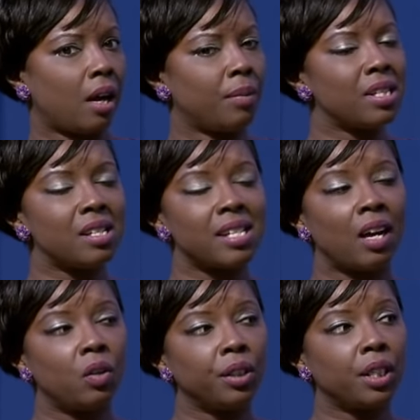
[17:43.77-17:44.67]
This is not
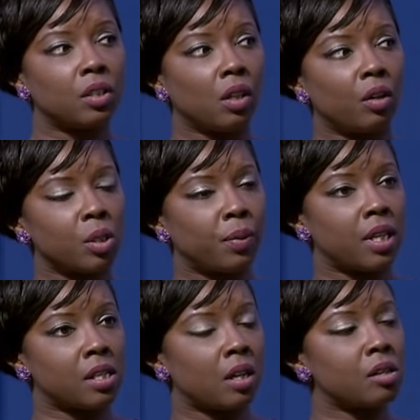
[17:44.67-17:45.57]
only adults, but
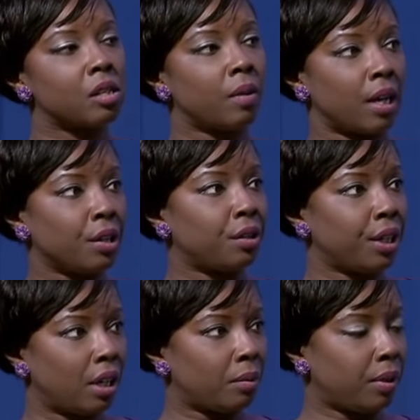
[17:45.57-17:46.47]
it's also other
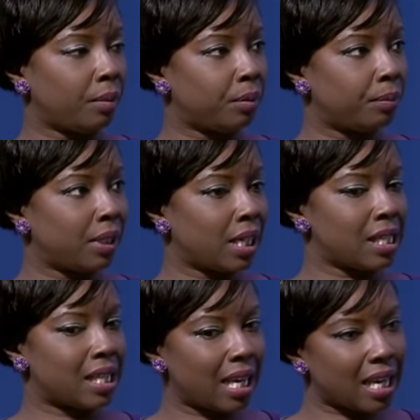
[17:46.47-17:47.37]
young people,
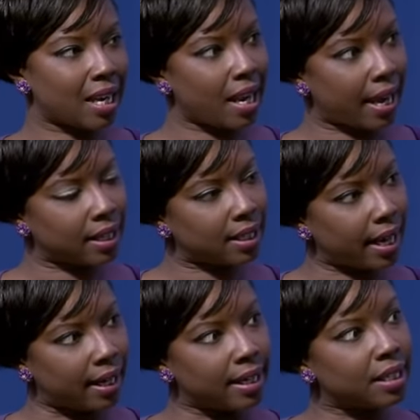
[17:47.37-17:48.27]
because they connect
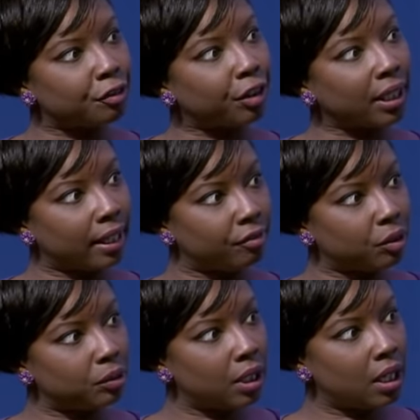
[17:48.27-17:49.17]
at a different
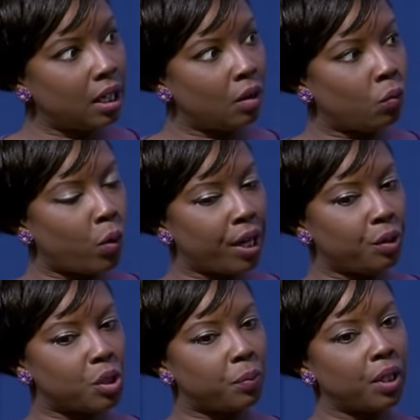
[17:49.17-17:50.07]
level. When you
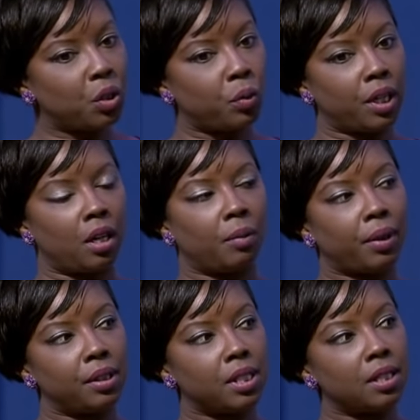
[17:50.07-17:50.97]
speak to a young
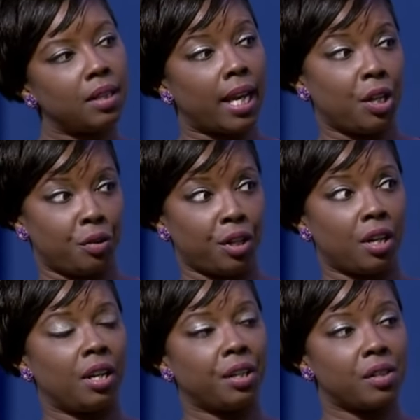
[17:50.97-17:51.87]
person and you're
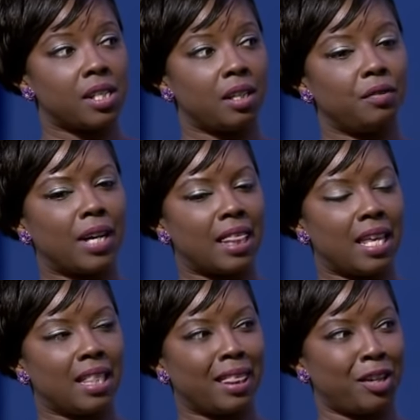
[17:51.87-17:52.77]
young yourself, I
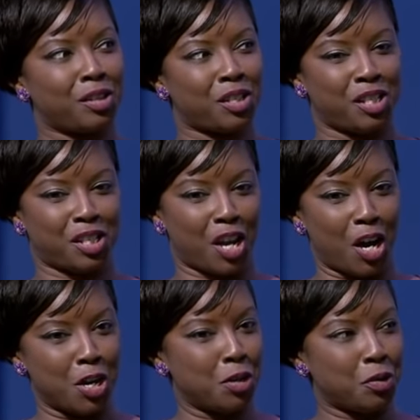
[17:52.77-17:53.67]
think there's this
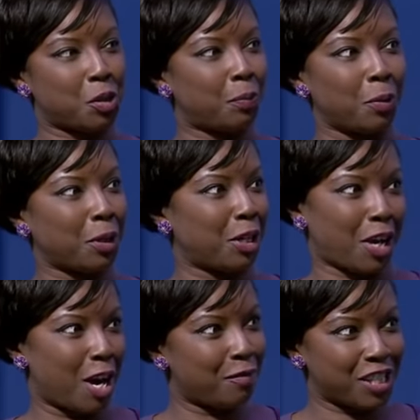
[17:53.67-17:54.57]
unspoken
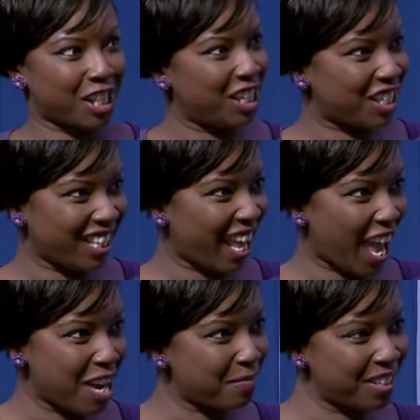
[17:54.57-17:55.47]
conversation that
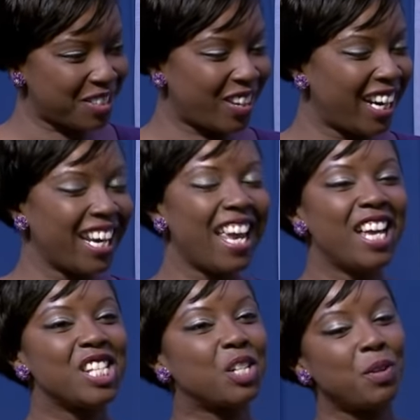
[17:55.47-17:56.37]
happens, right?
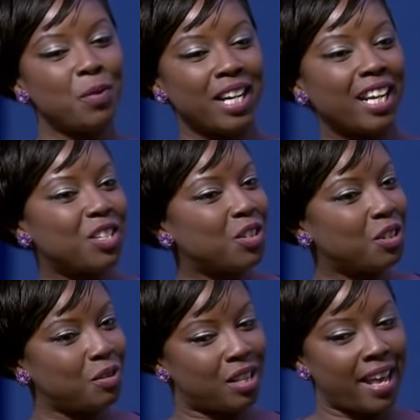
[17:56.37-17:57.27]
So we want to
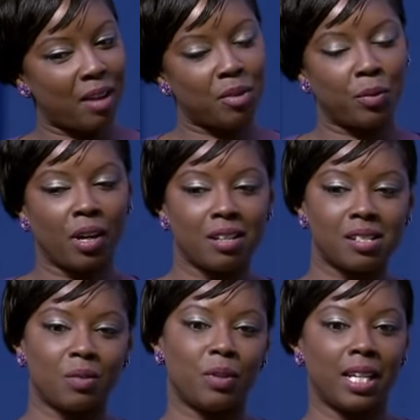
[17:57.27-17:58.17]
introduce that, but we
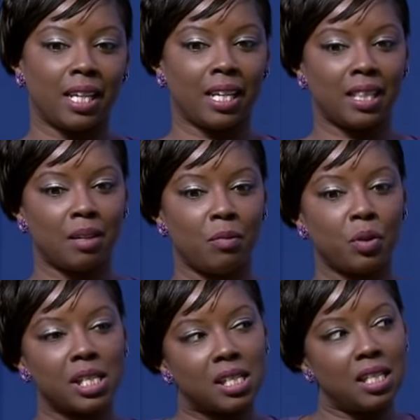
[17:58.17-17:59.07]
also want to get the more
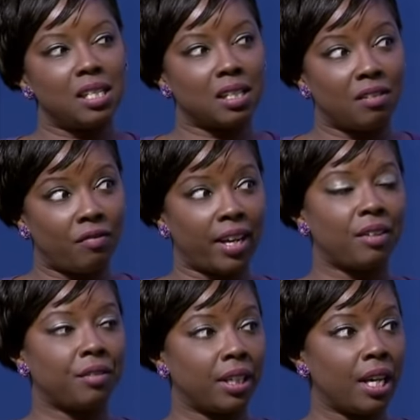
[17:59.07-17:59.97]
seasoned
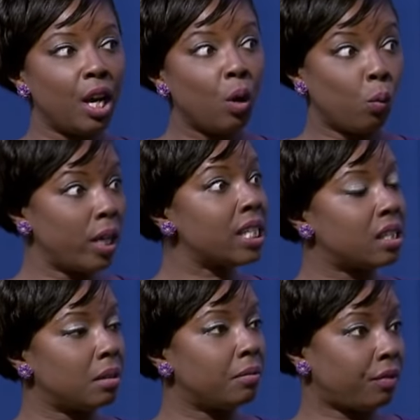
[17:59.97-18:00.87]
veteran
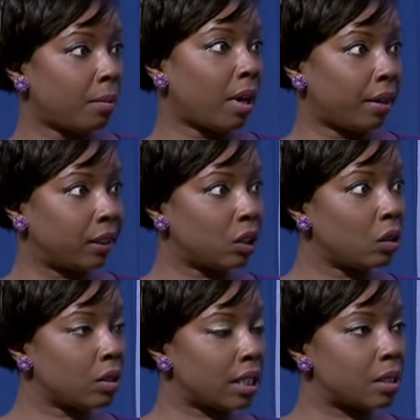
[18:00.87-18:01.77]
wisdom from our
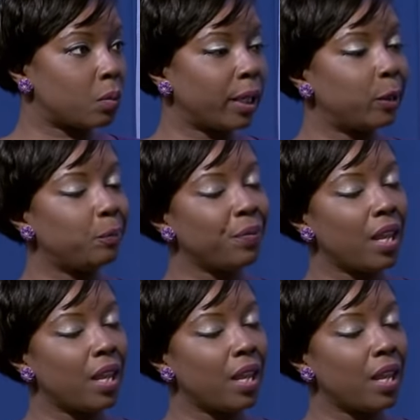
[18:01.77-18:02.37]
adults as well.